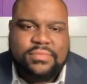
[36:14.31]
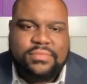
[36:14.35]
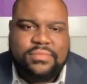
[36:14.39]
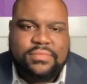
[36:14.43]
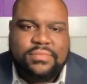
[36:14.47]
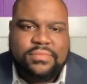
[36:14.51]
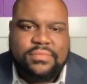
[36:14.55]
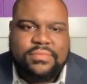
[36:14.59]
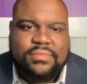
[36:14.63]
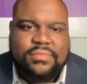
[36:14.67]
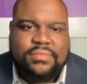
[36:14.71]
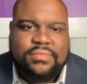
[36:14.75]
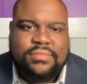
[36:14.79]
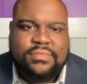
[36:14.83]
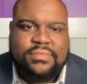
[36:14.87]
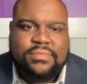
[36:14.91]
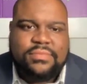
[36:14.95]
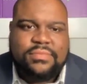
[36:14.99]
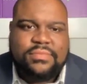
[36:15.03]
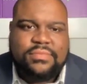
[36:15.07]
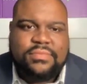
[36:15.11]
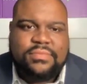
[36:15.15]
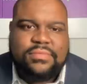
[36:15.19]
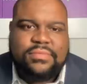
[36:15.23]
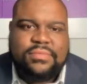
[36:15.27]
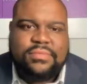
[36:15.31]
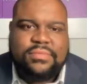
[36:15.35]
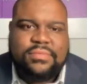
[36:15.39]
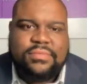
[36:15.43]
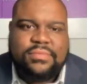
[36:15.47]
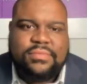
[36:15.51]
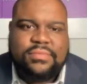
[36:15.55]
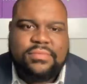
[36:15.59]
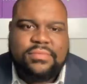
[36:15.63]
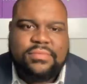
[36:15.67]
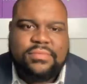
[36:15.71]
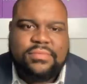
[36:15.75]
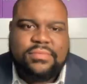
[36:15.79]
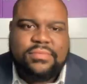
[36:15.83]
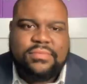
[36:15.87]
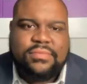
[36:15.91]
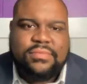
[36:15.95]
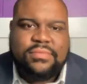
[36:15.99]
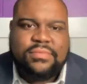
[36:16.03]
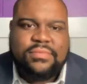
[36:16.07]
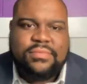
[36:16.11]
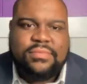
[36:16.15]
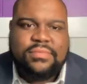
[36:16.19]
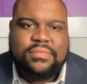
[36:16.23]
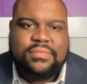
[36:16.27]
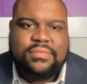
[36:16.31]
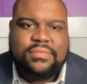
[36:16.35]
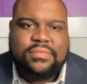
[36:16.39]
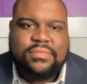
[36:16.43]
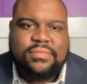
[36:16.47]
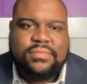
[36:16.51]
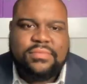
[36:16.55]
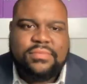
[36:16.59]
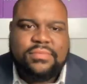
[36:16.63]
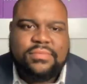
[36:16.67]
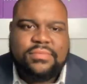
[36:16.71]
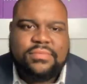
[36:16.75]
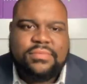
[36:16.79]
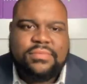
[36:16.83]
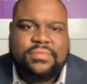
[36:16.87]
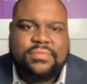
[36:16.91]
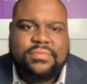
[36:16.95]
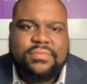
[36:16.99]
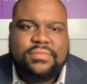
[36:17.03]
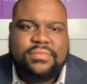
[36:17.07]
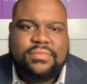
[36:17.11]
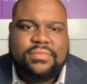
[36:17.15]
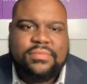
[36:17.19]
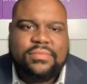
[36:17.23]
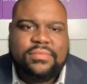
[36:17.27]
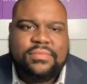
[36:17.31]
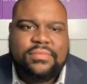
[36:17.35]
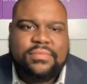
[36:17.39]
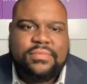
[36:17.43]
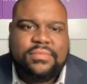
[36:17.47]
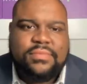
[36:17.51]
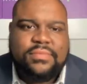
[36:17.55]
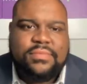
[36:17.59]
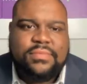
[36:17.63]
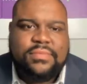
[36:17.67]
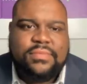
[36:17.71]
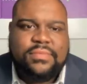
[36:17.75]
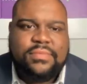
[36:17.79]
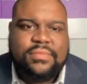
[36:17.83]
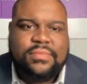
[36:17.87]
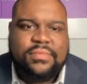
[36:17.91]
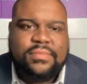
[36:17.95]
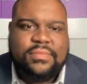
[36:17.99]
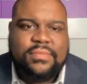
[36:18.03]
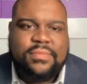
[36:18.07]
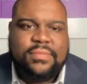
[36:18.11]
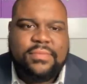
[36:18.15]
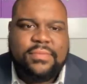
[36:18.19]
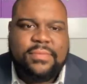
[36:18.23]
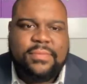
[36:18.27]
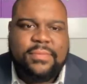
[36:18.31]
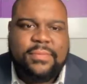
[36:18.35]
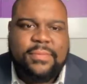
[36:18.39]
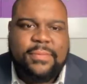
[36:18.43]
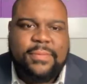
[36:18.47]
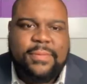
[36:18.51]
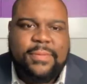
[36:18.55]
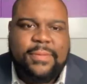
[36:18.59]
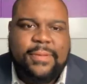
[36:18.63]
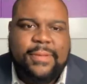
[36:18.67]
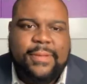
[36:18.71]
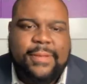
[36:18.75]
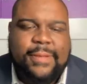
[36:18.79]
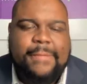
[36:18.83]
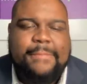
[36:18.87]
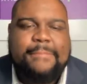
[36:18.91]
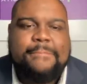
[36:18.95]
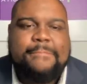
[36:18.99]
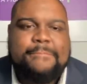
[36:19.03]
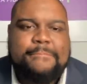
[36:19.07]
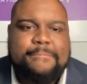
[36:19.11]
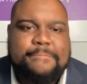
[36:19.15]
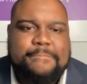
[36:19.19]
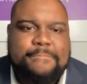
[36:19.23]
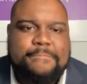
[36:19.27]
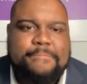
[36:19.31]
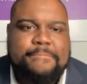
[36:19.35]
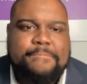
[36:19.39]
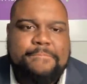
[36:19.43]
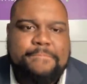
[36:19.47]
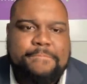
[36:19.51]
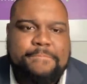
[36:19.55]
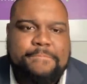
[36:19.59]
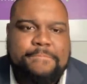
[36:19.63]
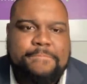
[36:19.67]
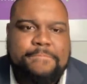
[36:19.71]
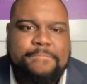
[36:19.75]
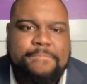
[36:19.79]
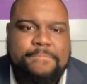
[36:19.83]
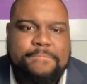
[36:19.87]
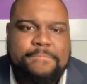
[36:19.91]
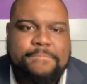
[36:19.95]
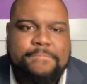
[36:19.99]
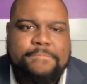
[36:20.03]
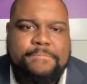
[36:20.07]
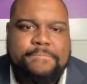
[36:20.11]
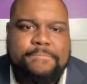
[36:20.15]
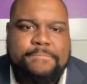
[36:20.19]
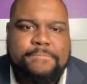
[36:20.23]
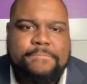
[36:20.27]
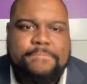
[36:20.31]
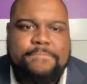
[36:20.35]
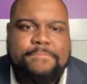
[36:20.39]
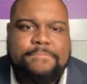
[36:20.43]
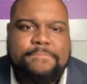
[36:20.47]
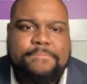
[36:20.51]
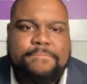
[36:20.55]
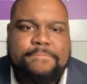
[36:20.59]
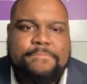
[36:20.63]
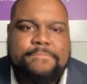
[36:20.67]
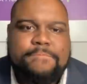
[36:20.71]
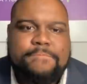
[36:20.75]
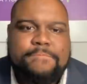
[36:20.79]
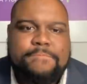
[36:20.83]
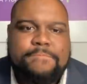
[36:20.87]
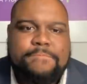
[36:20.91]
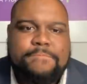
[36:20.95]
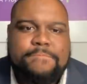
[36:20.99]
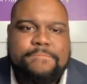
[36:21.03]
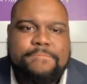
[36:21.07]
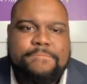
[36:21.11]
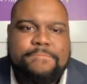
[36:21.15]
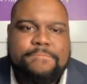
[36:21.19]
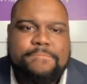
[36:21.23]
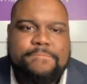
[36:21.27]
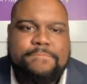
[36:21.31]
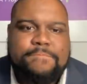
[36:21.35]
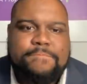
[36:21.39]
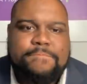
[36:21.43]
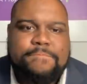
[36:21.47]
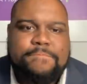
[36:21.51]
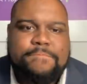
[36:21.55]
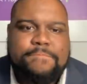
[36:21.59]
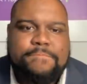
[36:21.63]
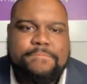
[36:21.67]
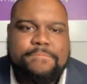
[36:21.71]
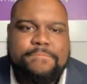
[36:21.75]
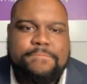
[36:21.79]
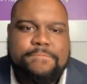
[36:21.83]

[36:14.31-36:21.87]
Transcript: (silent)